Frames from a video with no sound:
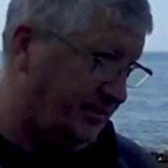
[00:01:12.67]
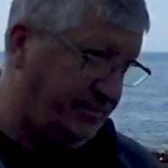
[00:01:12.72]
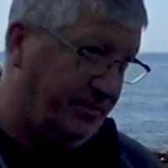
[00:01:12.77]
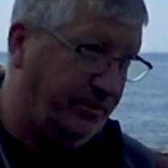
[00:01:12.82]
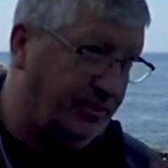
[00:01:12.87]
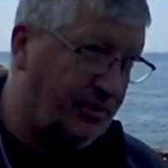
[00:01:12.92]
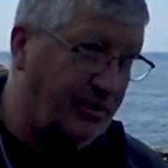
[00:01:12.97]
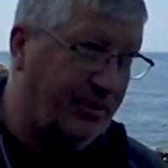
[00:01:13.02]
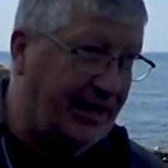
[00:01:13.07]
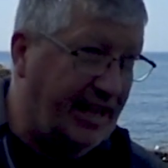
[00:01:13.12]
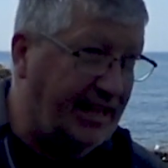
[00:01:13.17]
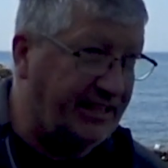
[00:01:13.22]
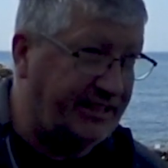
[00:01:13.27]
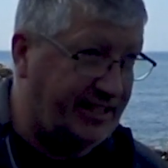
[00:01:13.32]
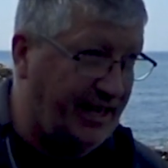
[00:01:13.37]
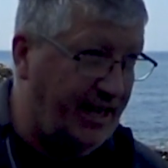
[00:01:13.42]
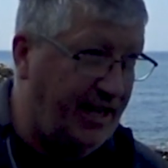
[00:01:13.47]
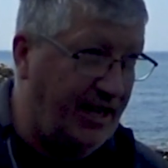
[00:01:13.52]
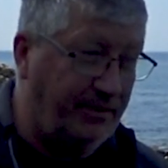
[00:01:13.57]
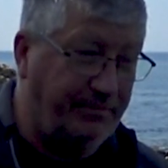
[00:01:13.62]
We're going to get
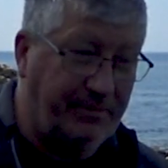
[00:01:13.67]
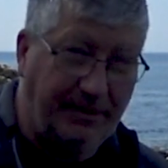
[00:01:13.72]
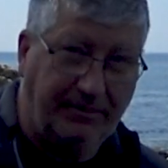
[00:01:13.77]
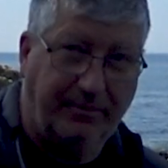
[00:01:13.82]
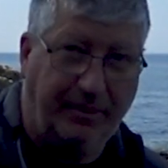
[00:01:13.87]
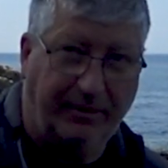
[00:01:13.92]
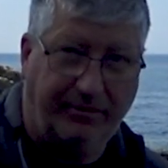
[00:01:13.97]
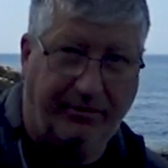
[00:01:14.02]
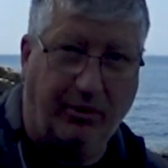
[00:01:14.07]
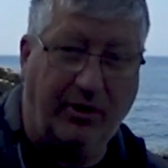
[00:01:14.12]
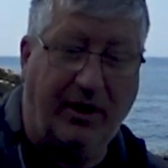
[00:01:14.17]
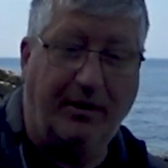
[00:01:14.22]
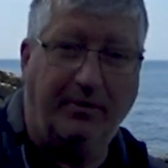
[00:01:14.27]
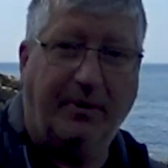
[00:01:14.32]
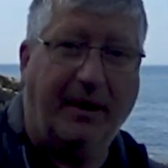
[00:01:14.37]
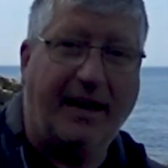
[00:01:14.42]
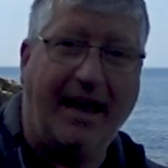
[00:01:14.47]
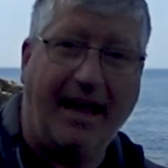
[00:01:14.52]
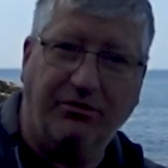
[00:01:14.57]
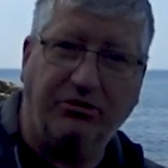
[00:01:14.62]
set up before
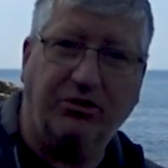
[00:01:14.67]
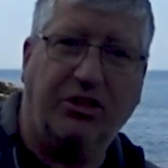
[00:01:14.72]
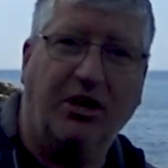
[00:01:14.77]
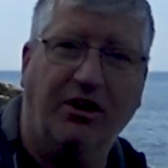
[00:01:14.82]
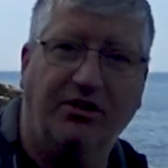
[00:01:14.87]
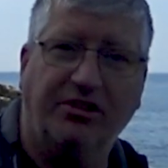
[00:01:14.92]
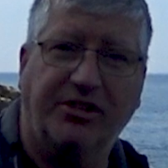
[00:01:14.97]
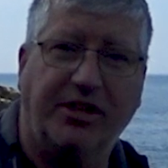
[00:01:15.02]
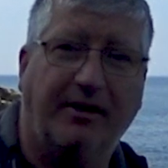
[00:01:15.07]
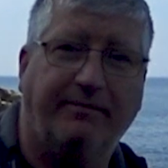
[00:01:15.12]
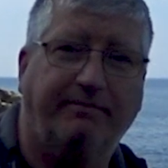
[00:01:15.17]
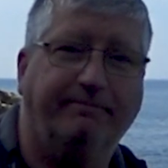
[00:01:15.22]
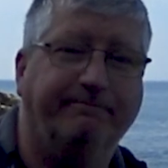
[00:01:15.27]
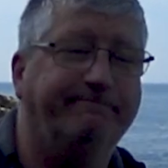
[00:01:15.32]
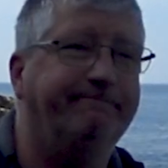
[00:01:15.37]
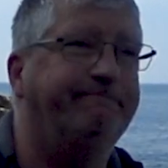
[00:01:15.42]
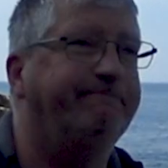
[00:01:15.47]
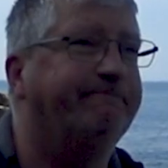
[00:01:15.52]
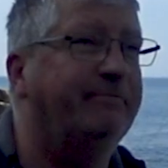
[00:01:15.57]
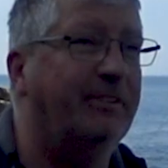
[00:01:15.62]
anybody else turns up.
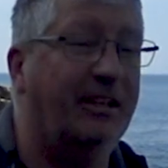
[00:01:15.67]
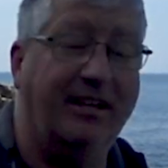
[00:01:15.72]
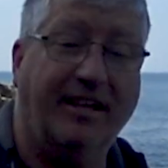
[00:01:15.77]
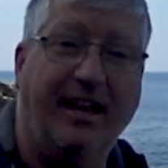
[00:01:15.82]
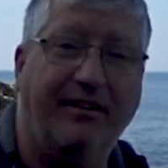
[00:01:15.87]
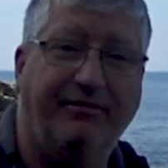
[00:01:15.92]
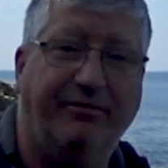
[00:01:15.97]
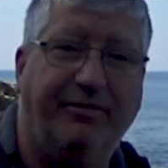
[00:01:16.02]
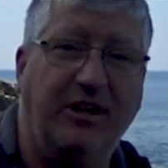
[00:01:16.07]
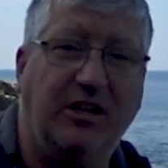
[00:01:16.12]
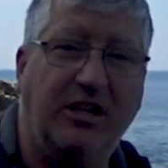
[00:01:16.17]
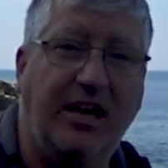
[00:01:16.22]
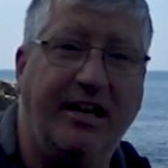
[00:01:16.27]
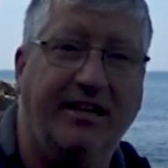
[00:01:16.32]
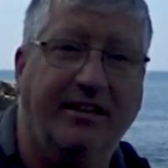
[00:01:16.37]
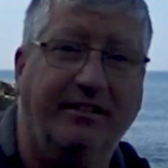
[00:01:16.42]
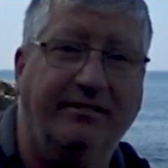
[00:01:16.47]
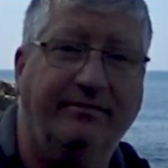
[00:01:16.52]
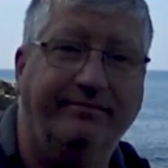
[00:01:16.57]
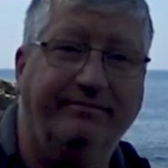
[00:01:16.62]
Get fishing.
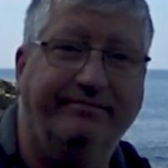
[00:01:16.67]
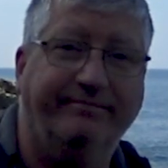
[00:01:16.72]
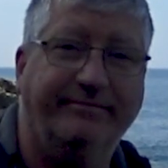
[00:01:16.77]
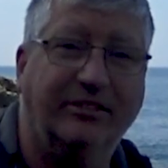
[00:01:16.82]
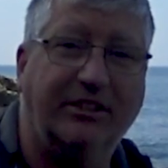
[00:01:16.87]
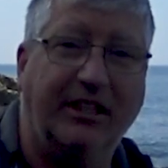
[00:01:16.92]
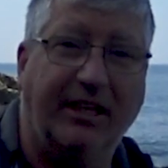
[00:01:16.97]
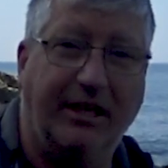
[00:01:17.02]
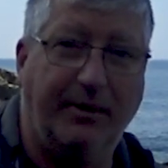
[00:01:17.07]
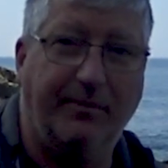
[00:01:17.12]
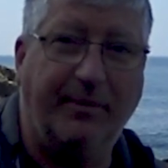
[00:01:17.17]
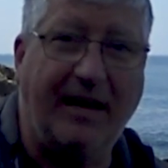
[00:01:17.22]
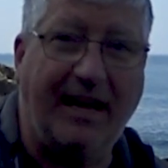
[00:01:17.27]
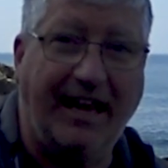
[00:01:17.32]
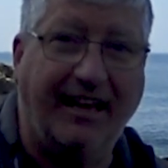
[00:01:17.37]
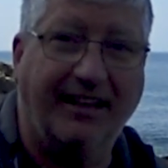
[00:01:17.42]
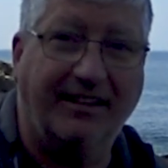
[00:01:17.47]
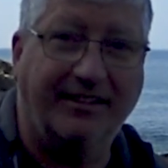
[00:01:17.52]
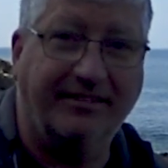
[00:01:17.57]
See you in a minute.